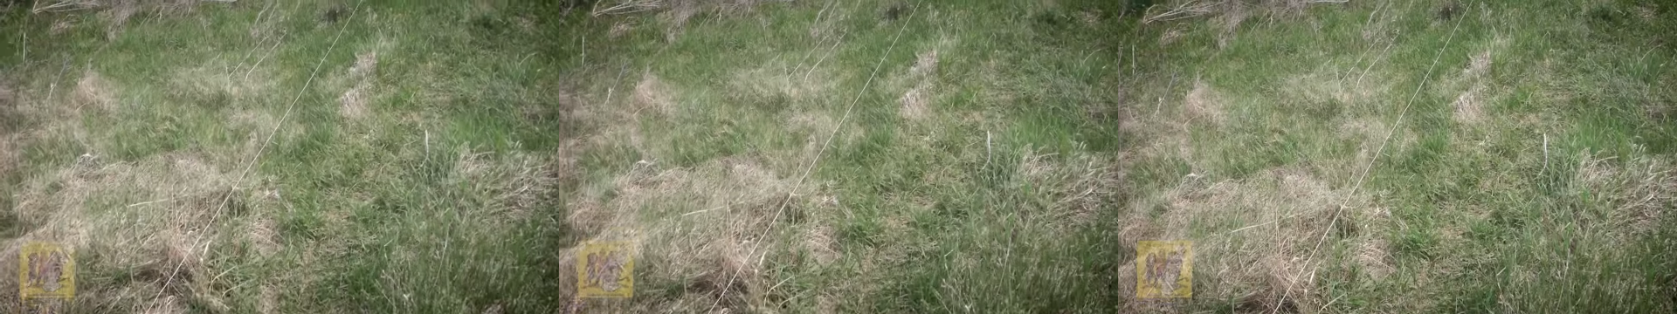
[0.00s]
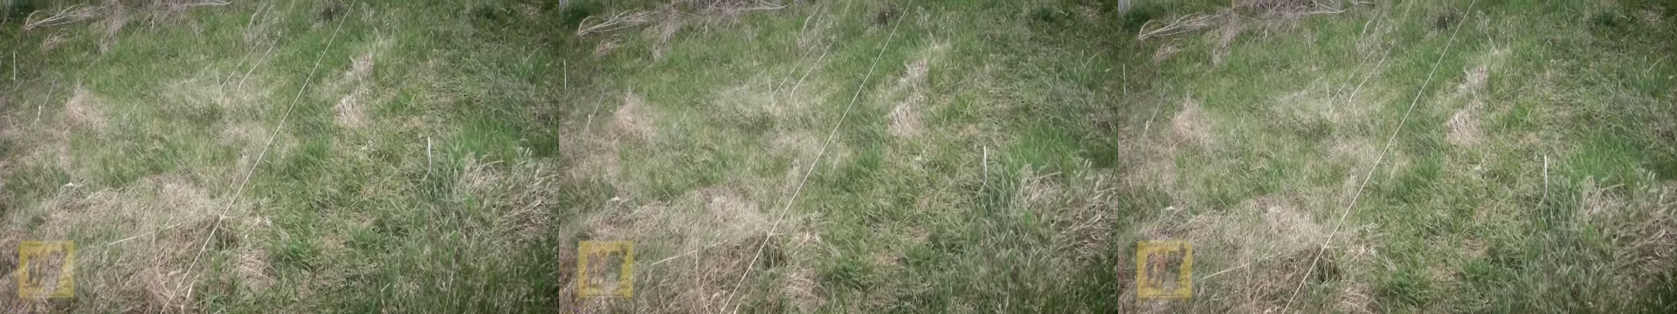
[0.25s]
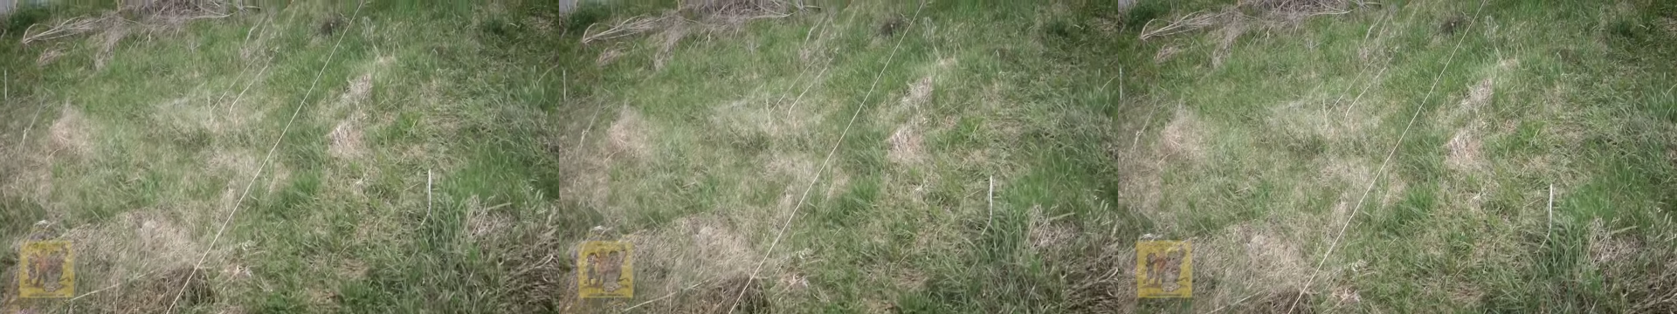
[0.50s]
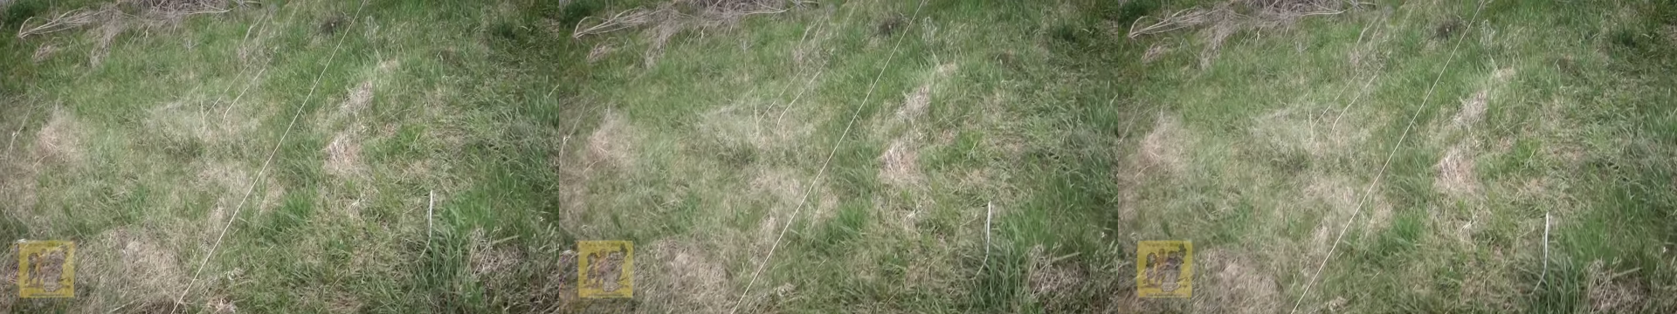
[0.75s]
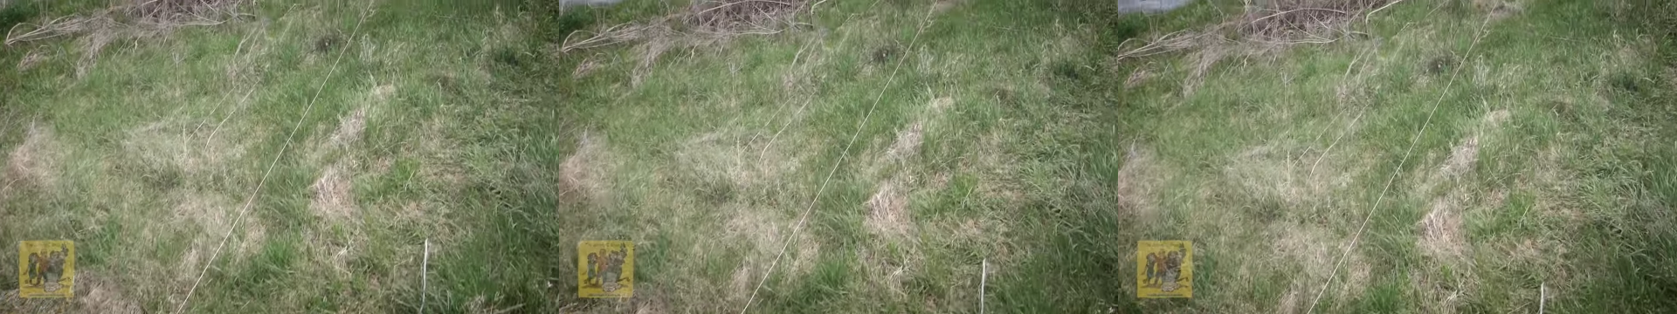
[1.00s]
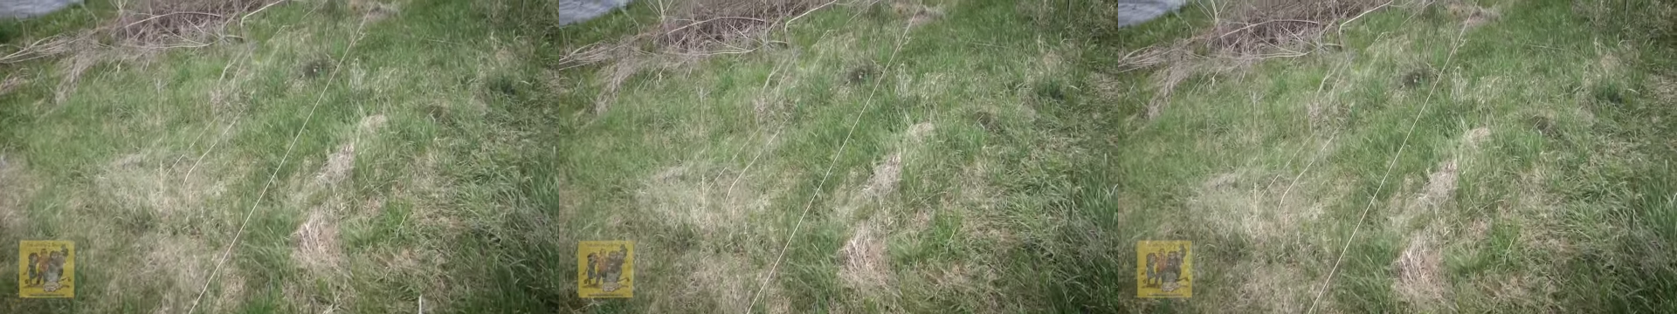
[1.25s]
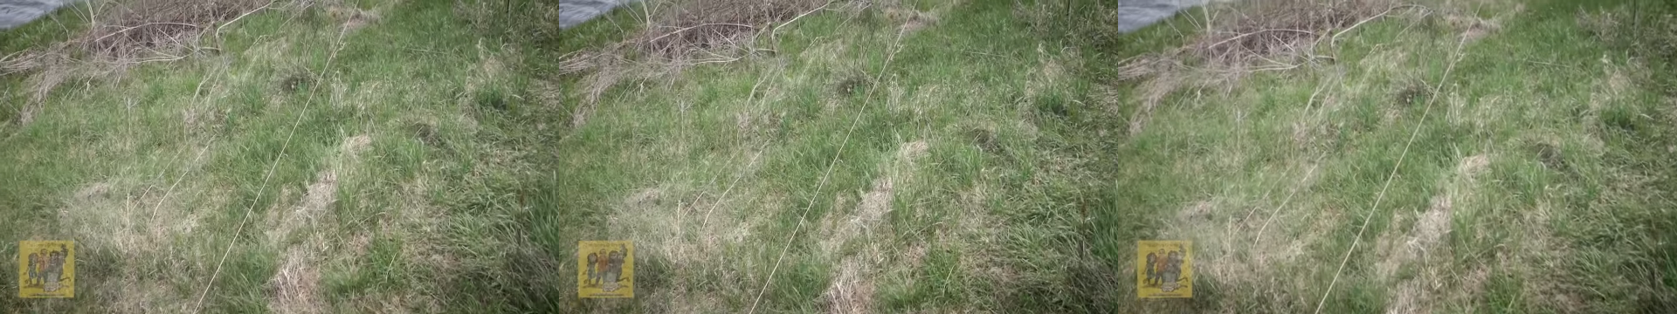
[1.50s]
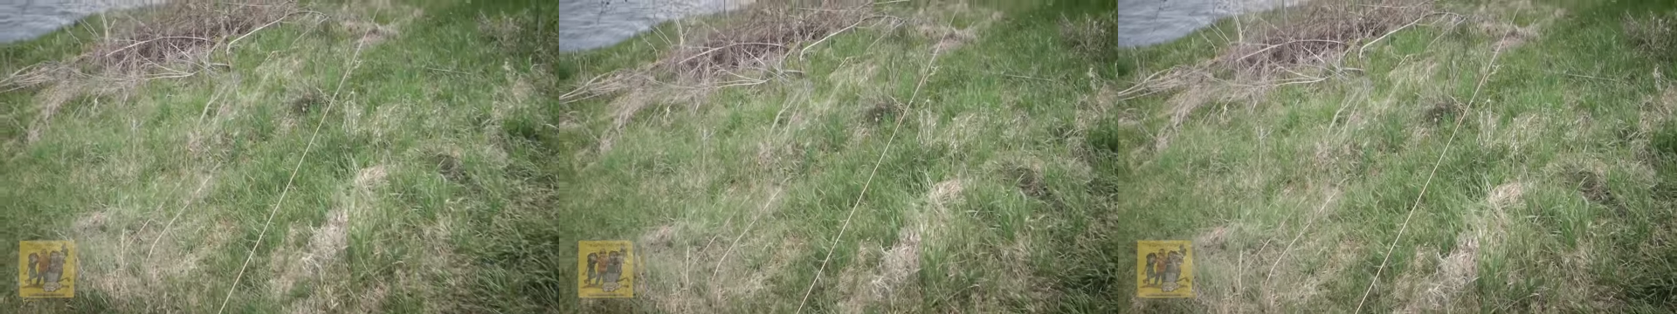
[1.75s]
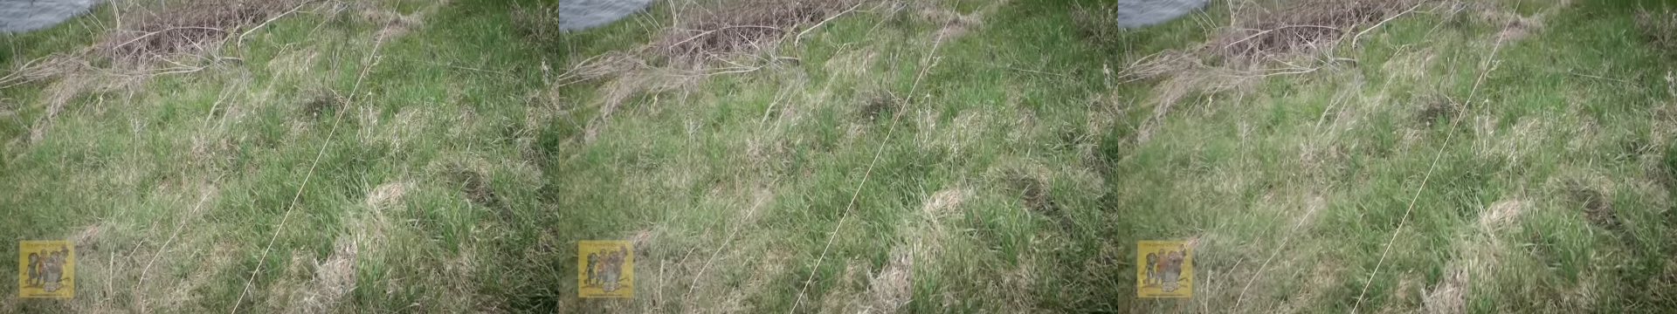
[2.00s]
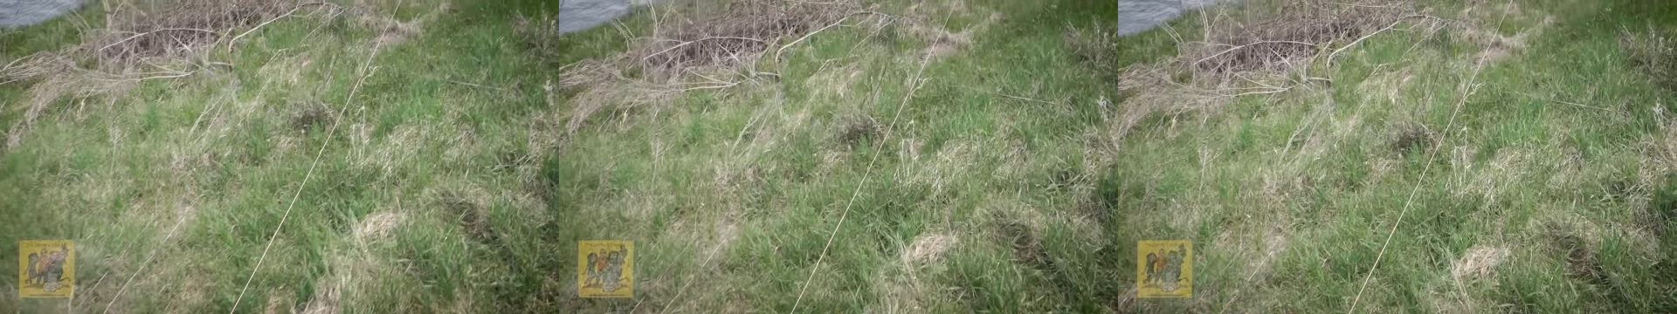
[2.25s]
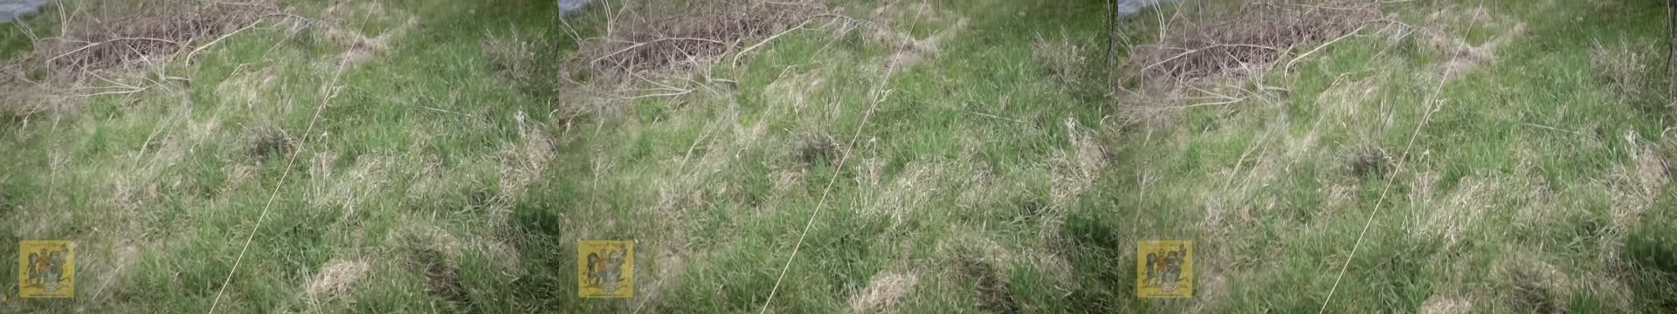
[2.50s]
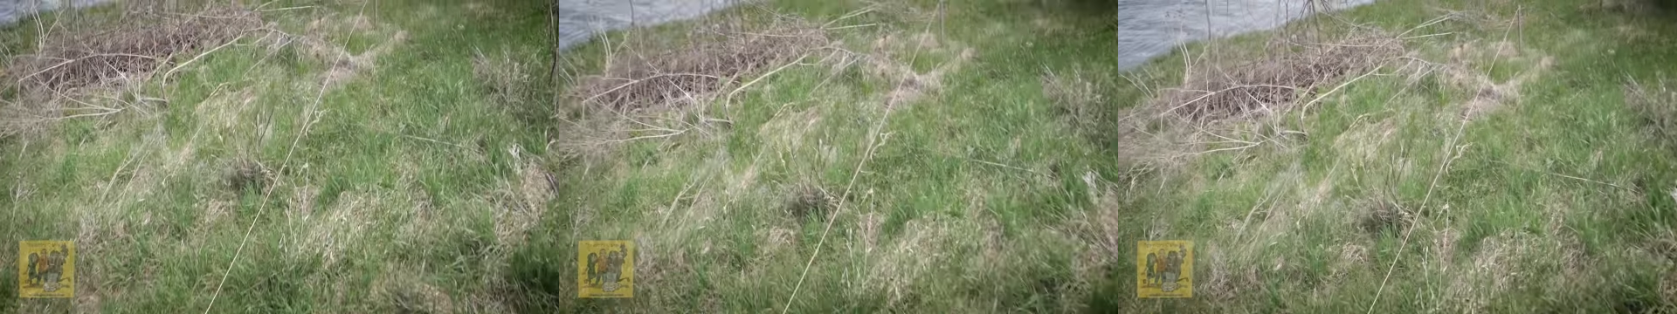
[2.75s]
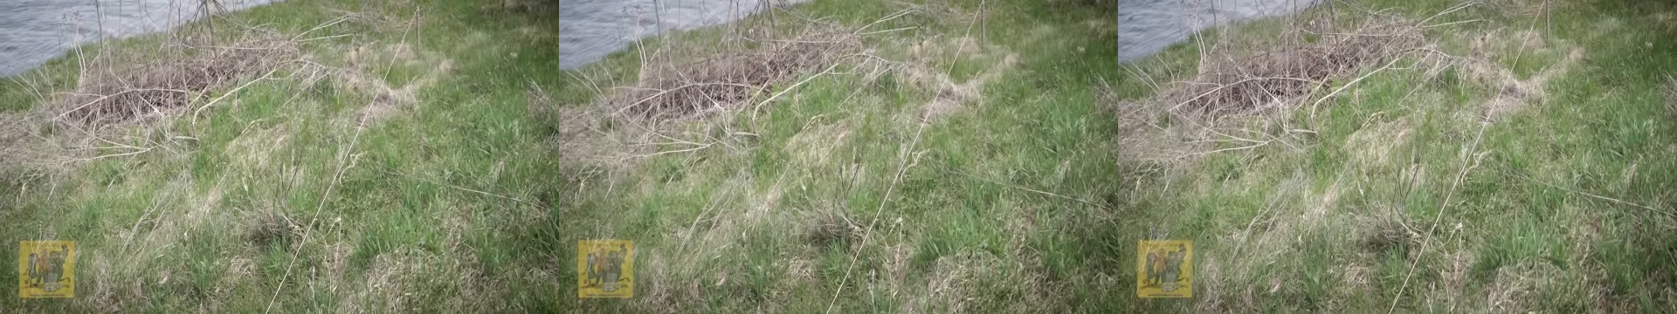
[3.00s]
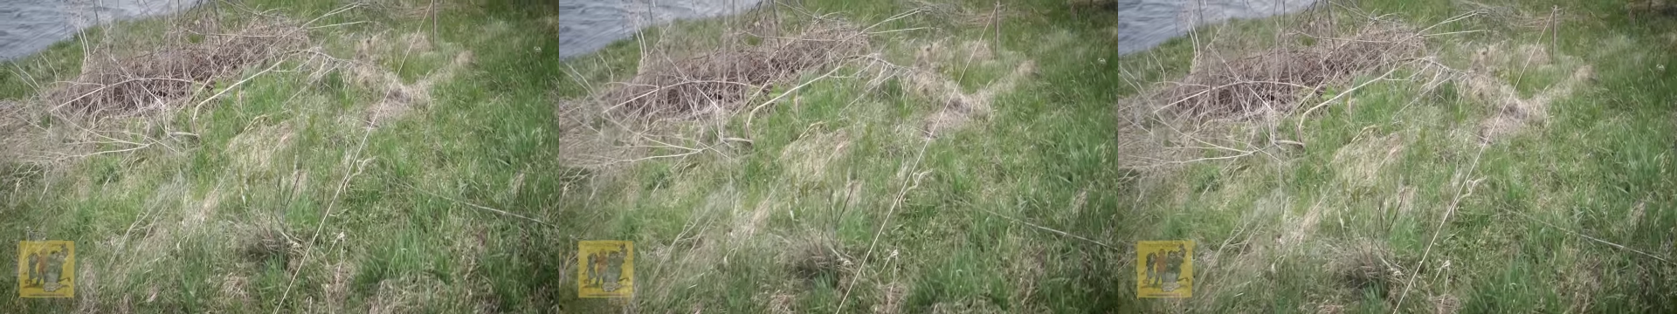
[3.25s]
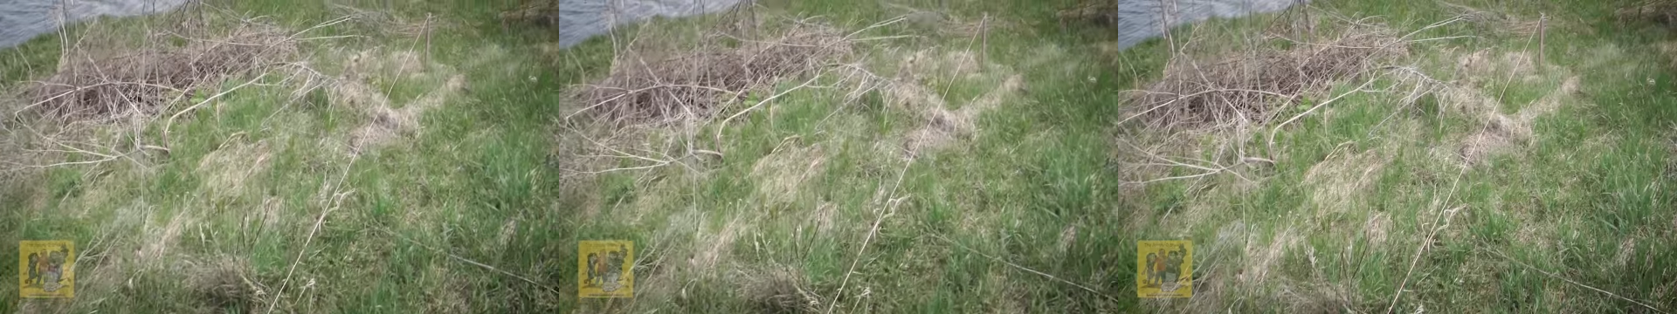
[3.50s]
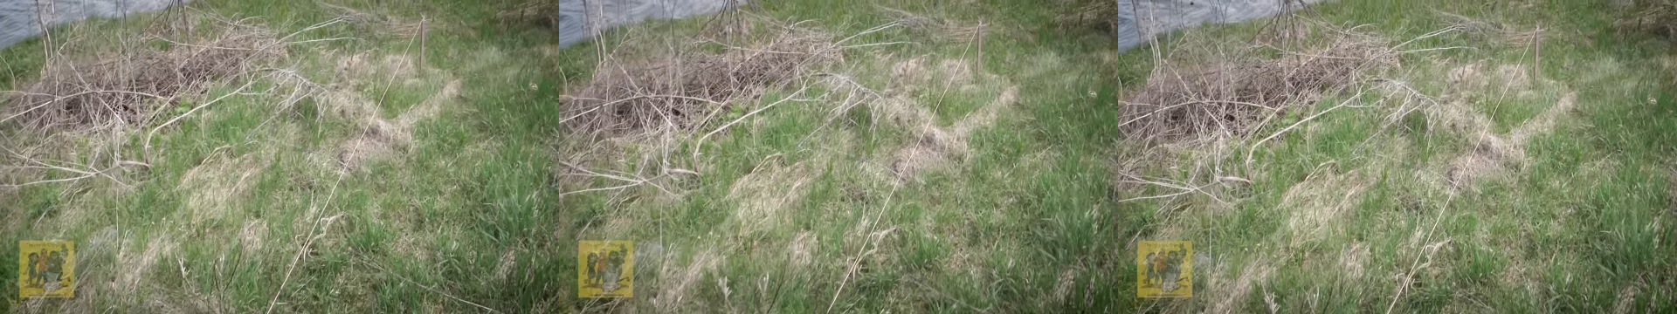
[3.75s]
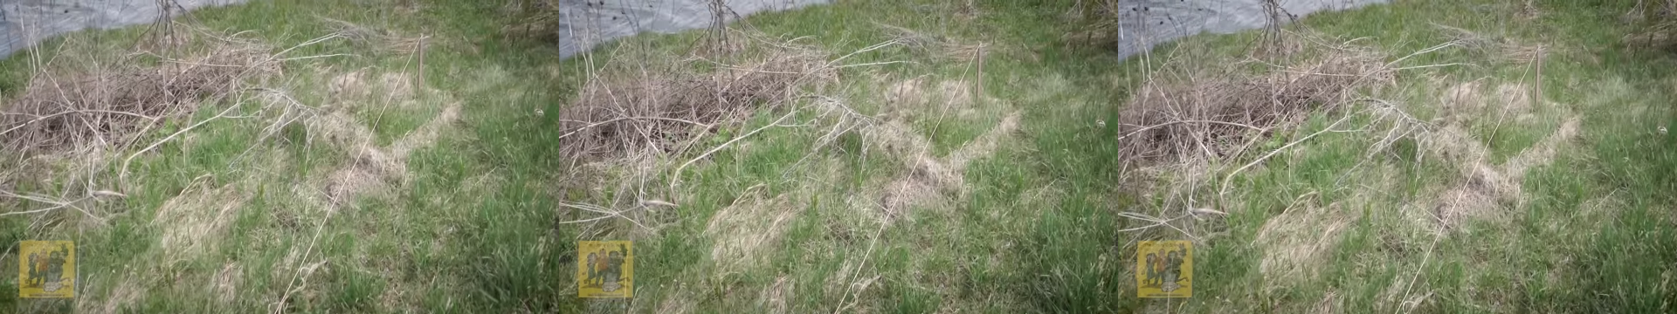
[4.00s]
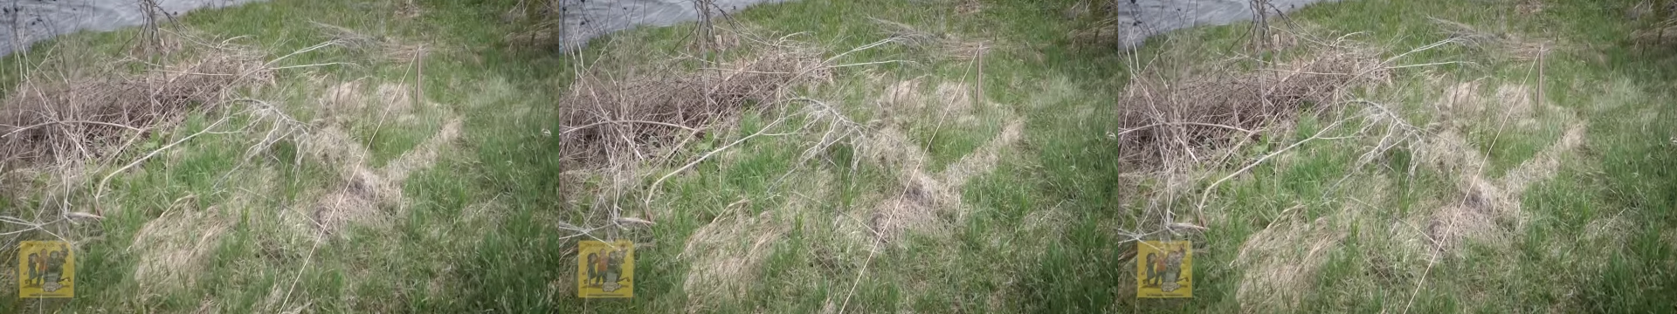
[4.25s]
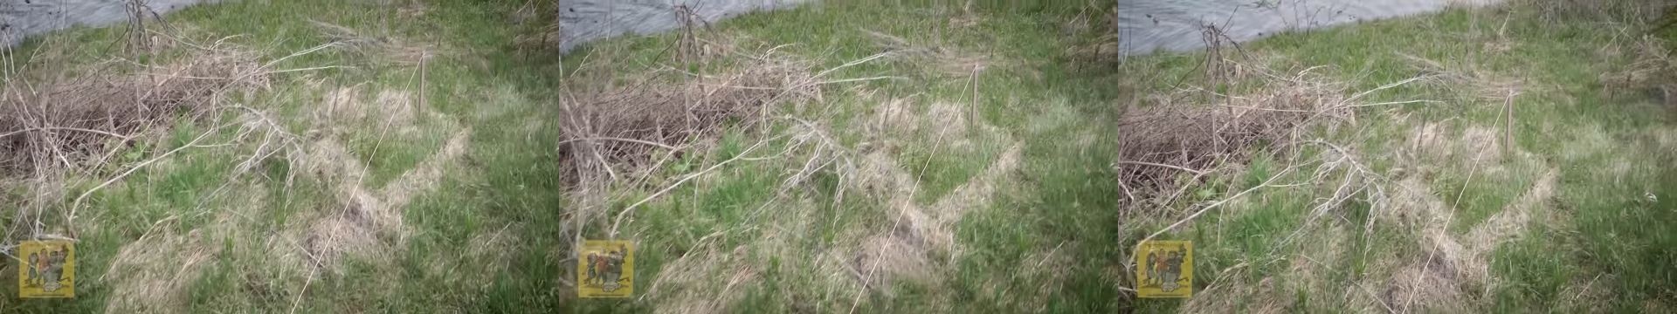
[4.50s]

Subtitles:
[unreadable: no face in view]